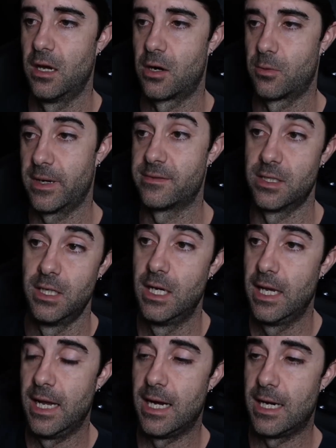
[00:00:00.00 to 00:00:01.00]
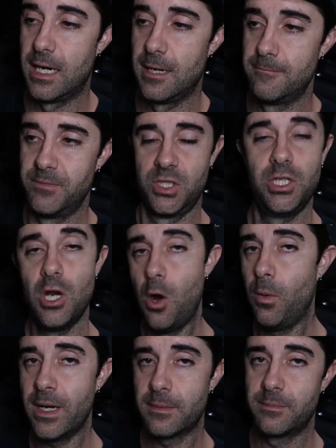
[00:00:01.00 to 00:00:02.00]
or whatever. You
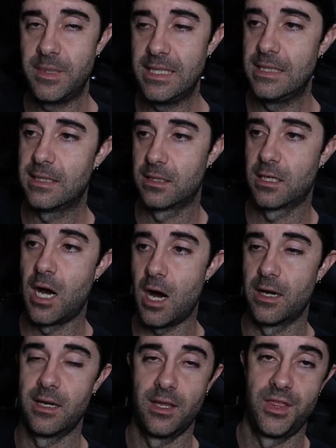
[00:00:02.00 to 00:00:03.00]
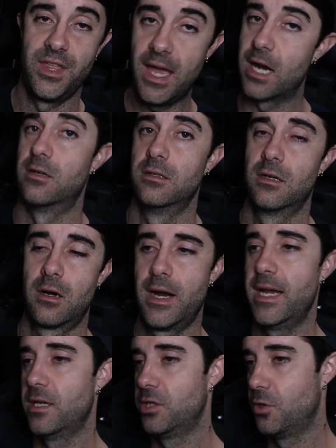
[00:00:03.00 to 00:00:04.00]
don't want to be caught there, all
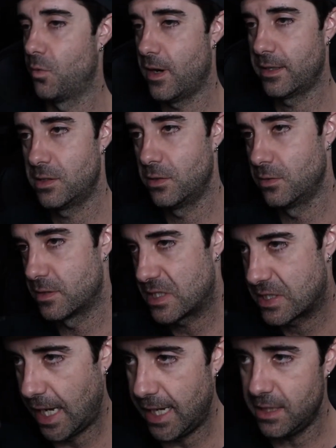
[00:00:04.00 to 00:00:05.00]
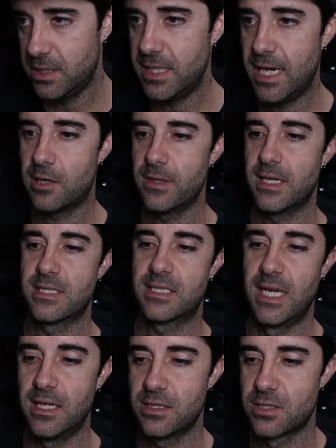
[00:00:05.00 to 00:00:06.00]
right? You want to stay in the area,
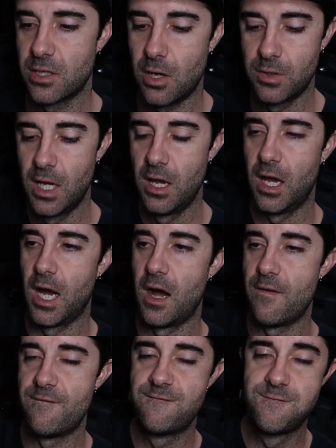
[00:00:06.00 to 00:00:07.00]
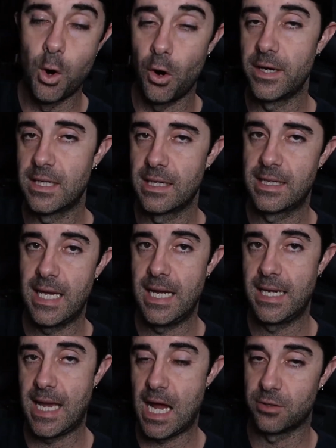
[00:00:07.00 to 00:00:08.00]
stay in the zone, avoid
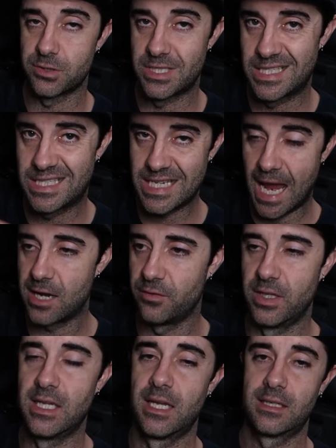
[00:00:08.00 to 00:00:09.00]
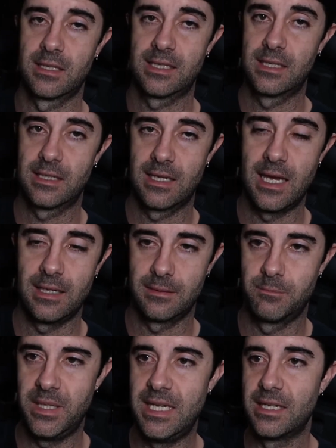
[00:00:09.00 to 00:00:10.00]
getting outside of it, like
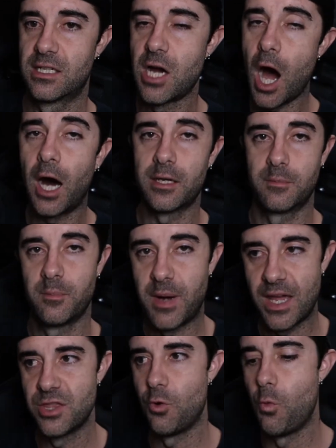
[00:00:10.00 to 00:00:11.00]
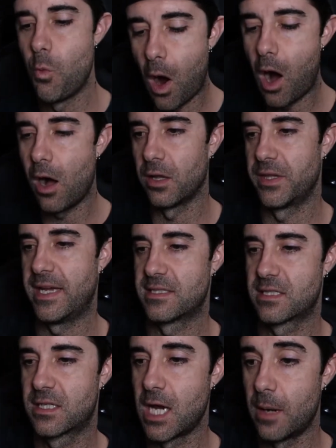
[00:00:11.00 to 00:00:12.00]
being caught by the wall
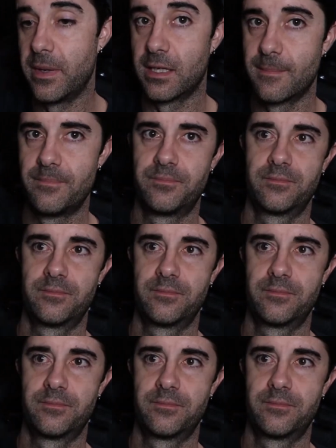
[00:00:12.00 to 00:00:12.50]
that's coming